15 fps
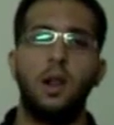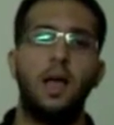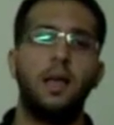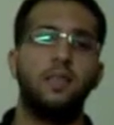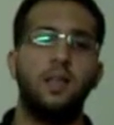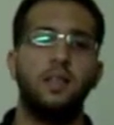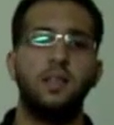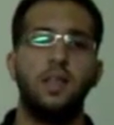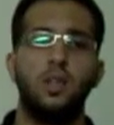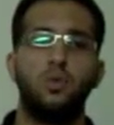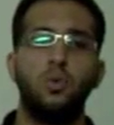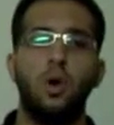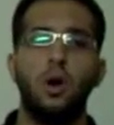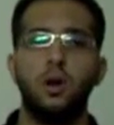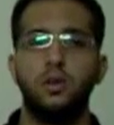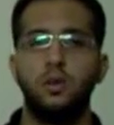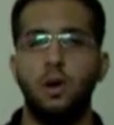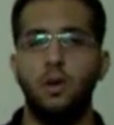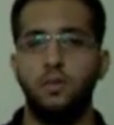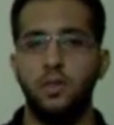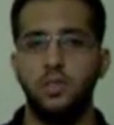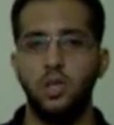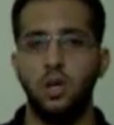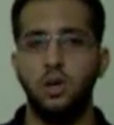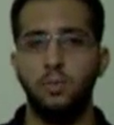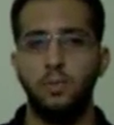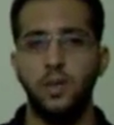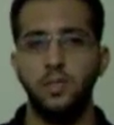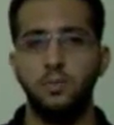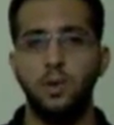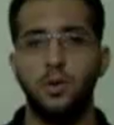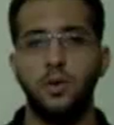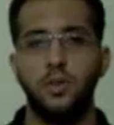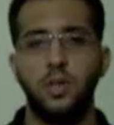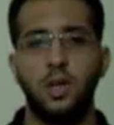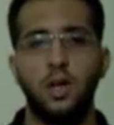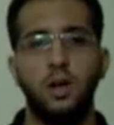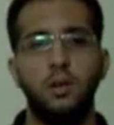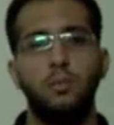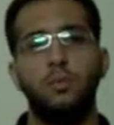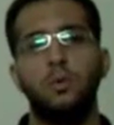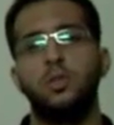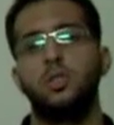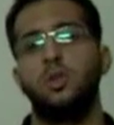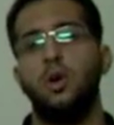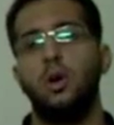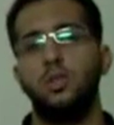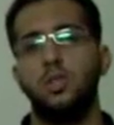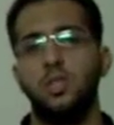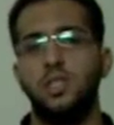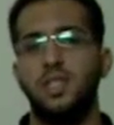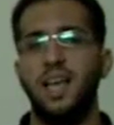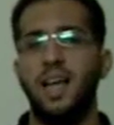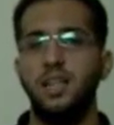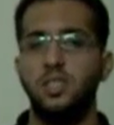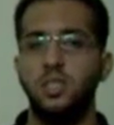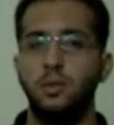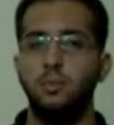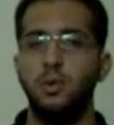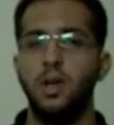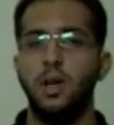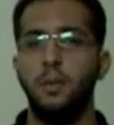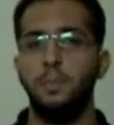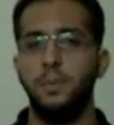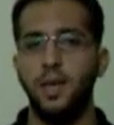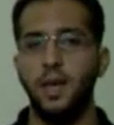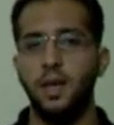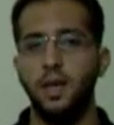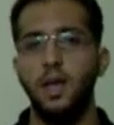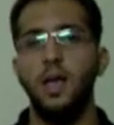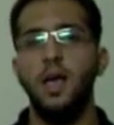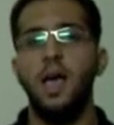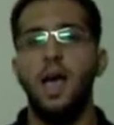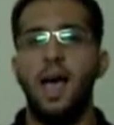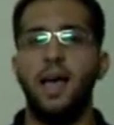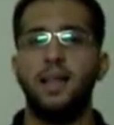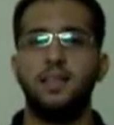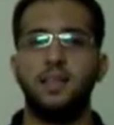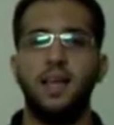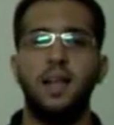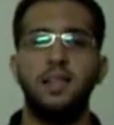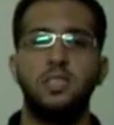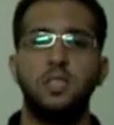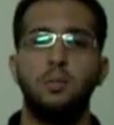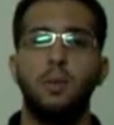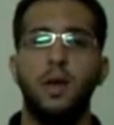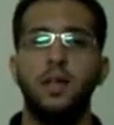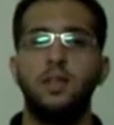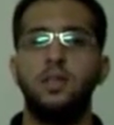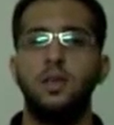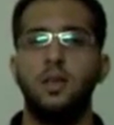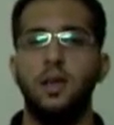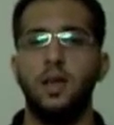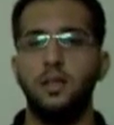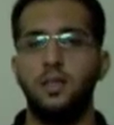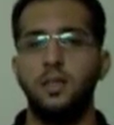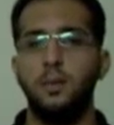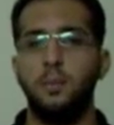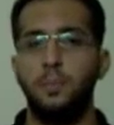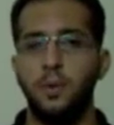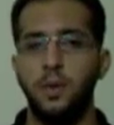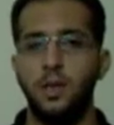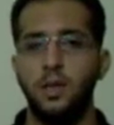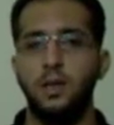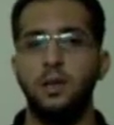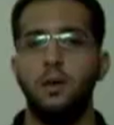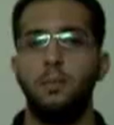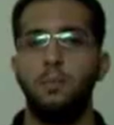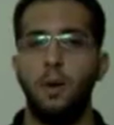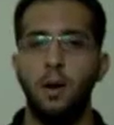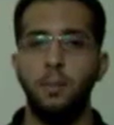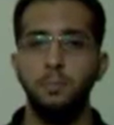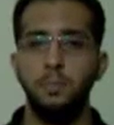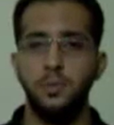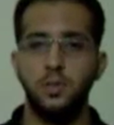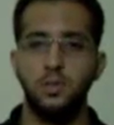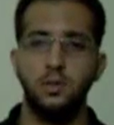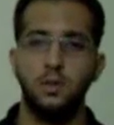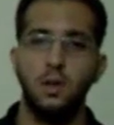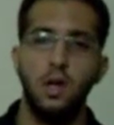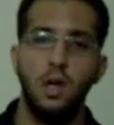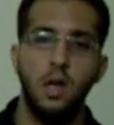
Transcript: like the network of the sarcoplasmic reticulum, which causes calcium reuptake at calcium ATP pumps